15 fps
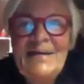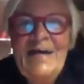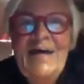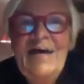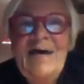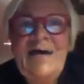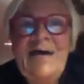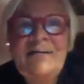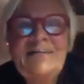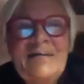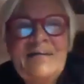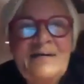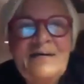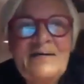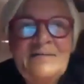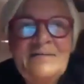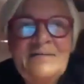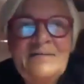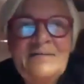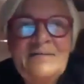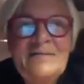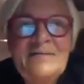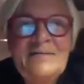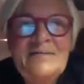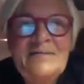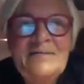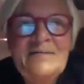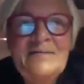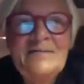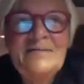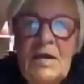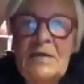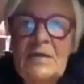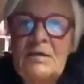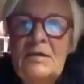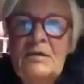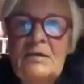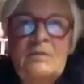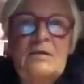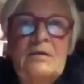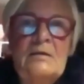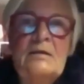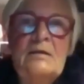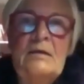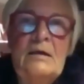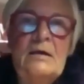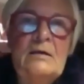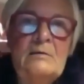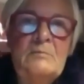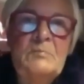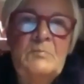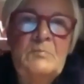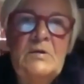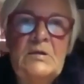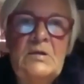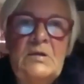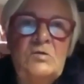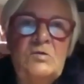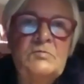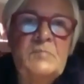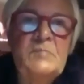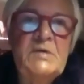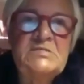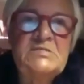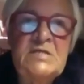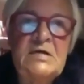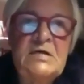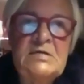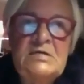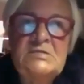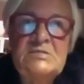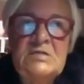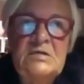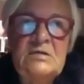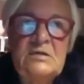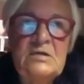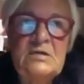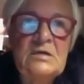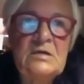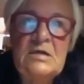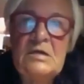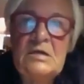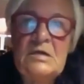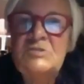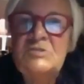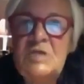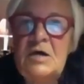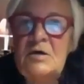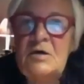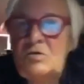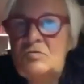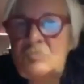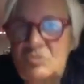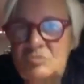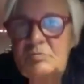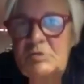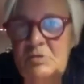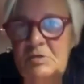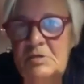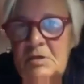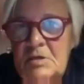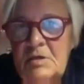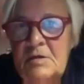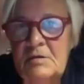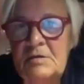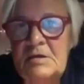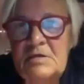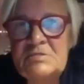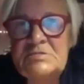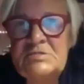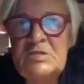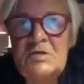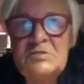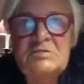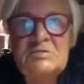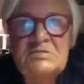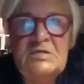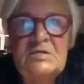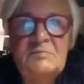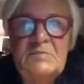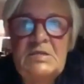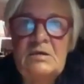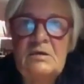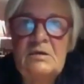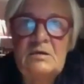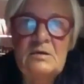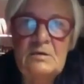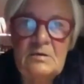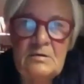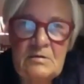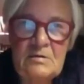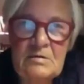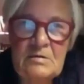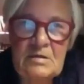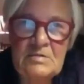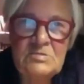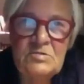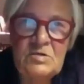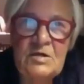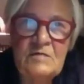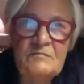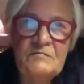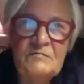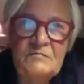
and so you can, European studies in English are usual. It's not something that you have